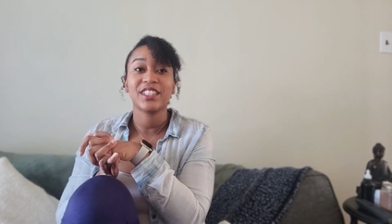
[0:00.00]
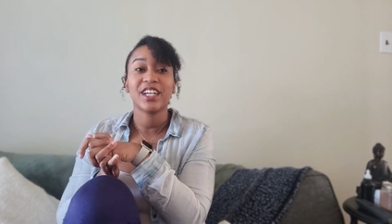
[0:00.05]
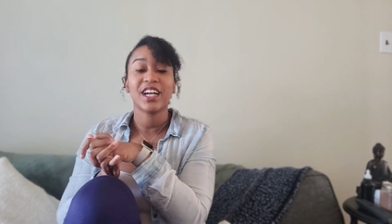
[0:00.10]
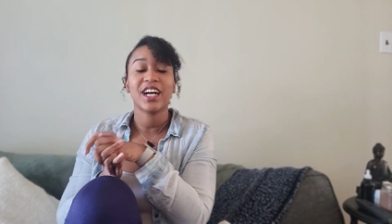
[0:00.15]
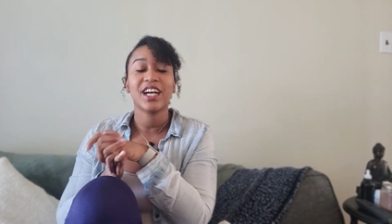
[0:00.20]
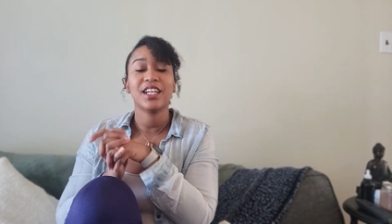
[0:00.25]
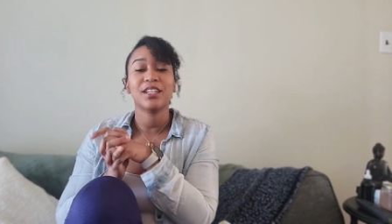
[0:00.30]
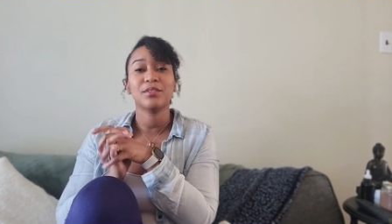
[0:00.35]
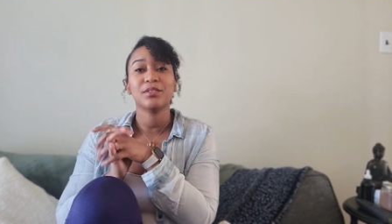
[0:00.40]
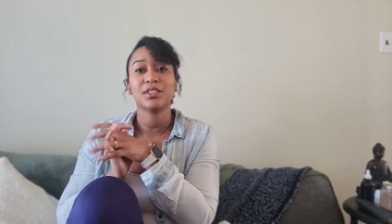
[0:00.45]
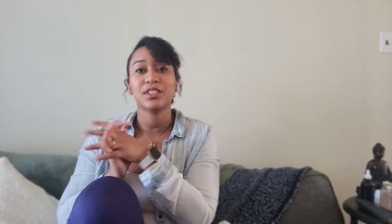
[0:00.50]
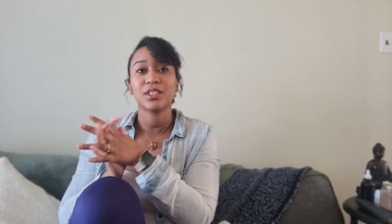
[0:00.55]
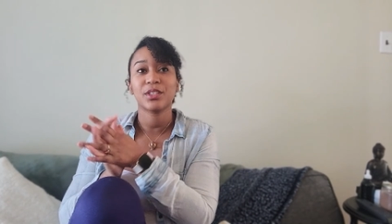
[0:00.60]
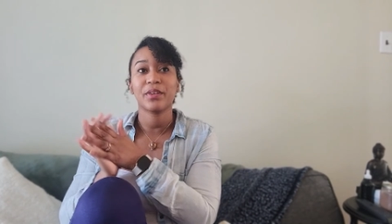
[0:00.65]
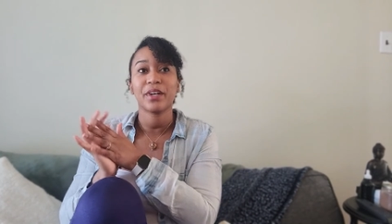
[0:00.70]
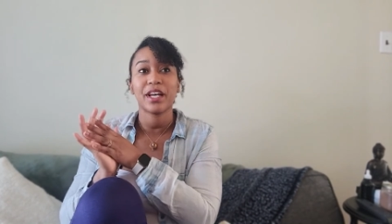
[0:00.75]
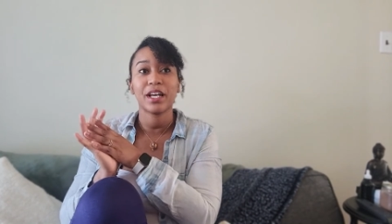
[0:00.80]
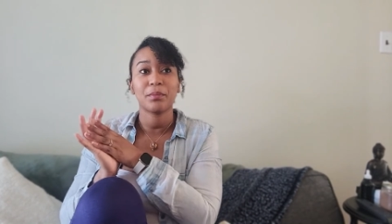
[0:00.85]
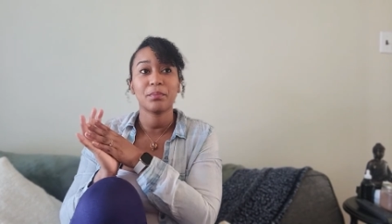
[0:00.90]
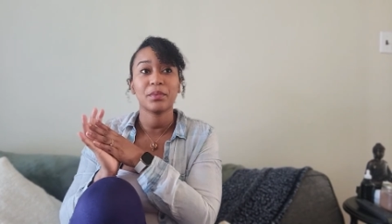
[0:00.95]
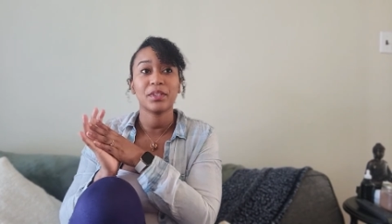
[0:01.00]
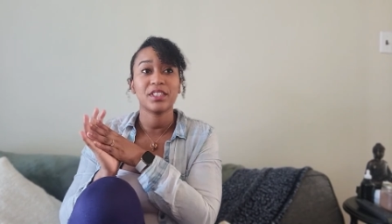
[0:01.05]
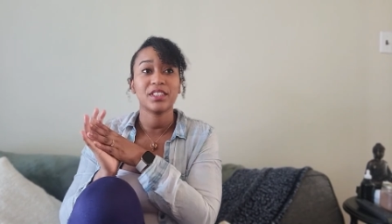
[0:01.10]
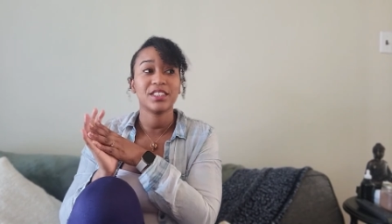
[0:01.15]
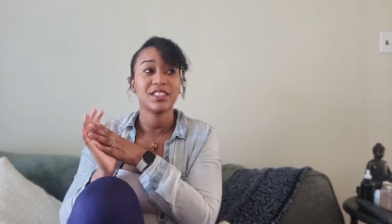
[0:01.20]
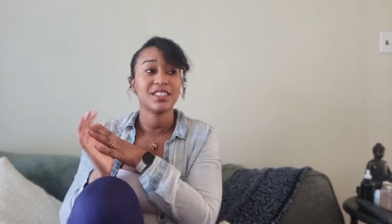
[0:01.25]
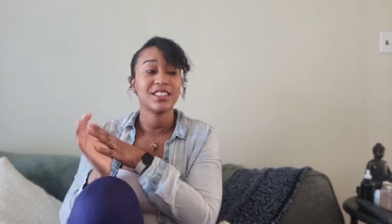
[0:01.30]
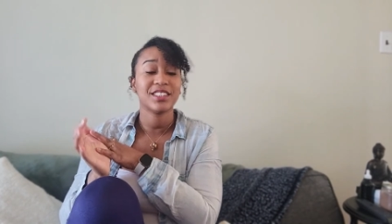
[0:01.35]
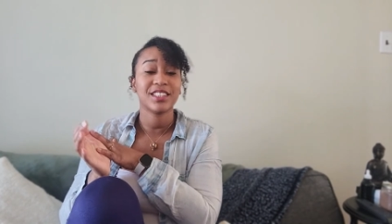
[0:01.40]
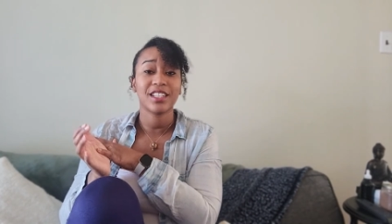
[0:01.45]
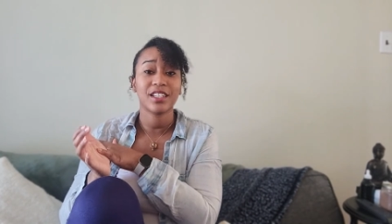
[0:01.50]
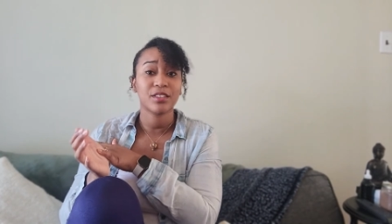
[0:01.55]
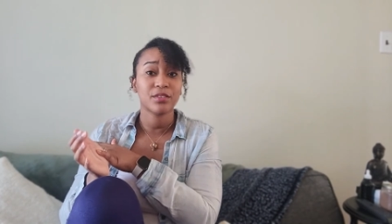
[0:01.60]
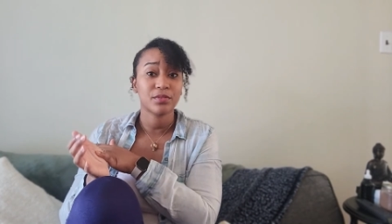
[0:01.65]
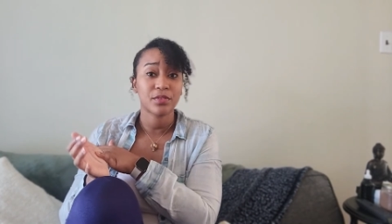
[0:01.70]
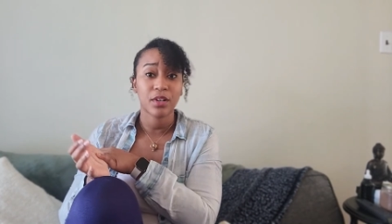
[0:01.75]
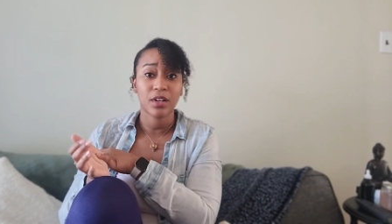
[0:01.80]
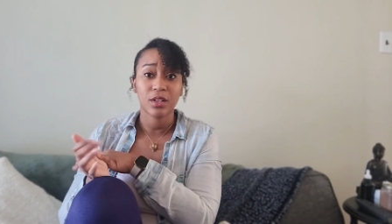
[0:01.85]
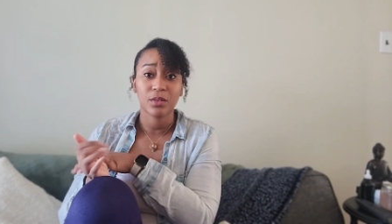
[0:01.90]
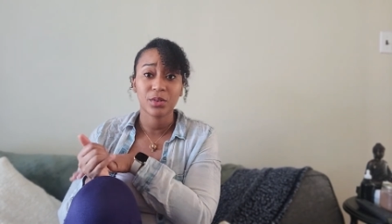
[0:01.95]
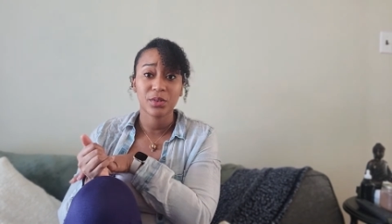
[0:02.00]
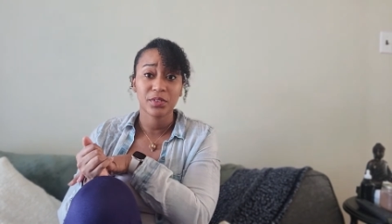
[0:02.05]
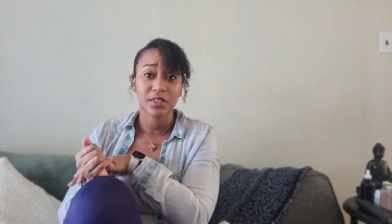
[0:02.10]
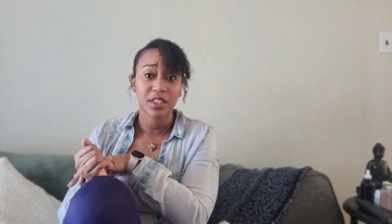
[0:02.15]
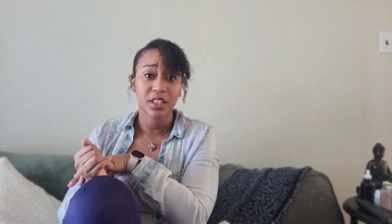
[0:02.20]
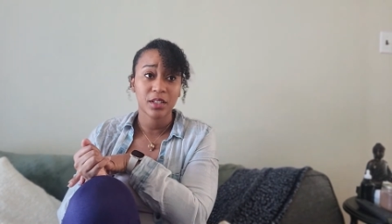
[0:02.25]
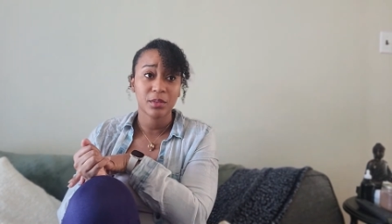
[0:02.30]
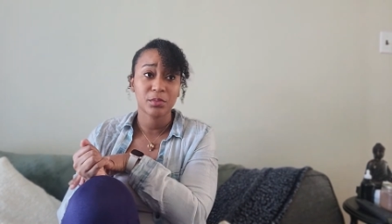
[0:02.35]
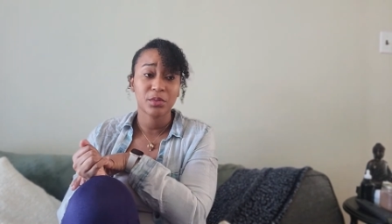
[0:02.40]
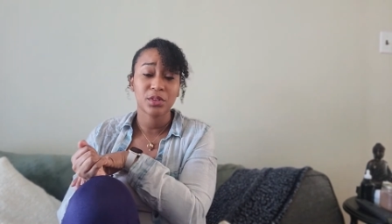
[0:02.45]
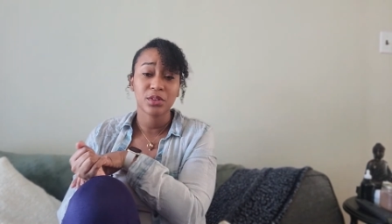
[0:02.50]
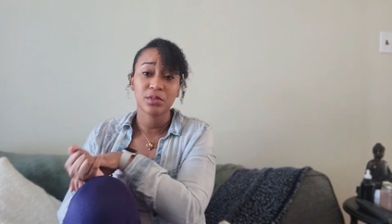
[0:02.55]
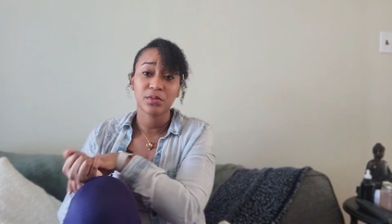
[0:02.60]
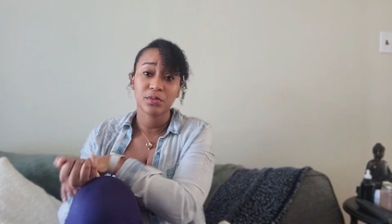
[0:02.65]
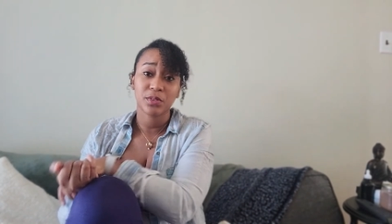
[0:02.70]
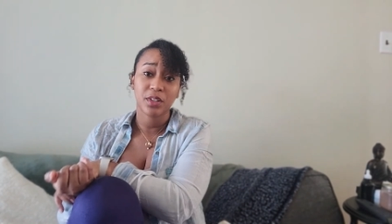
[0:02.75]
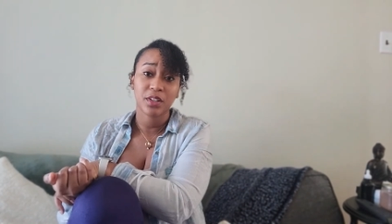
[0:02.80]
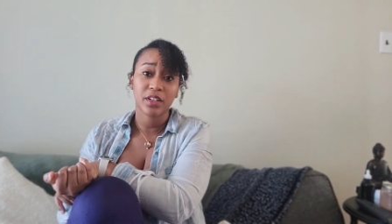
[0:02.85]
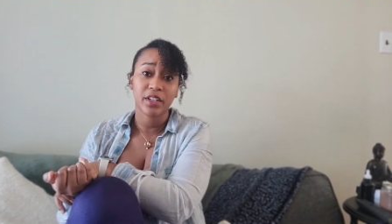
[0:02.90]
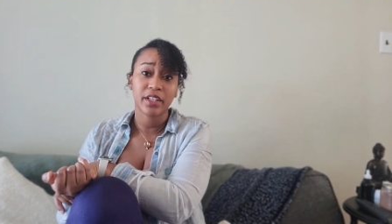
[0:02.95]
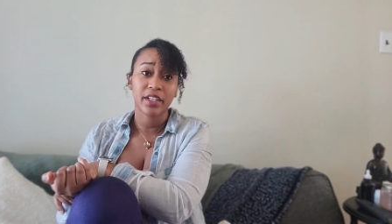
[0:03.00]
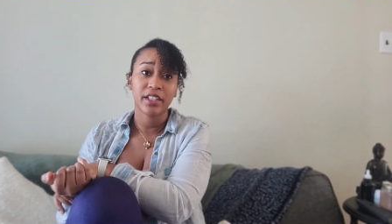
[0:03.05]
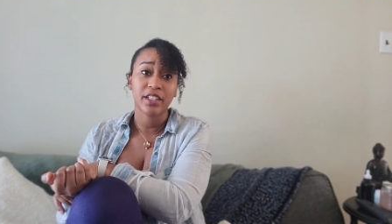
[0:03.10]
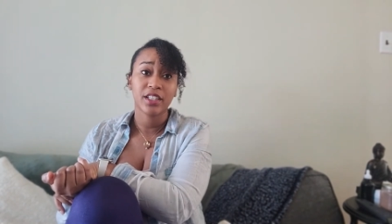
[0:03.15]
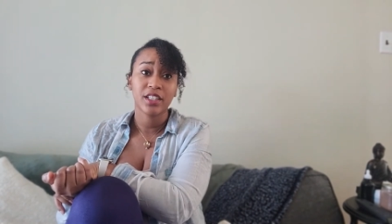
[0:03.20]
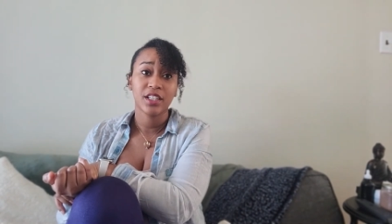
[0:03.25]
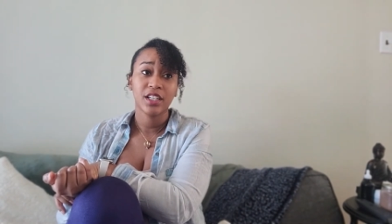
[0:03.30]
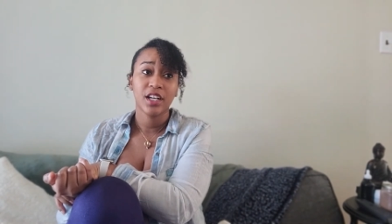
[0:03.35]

I am so happy to see how far we've come so far.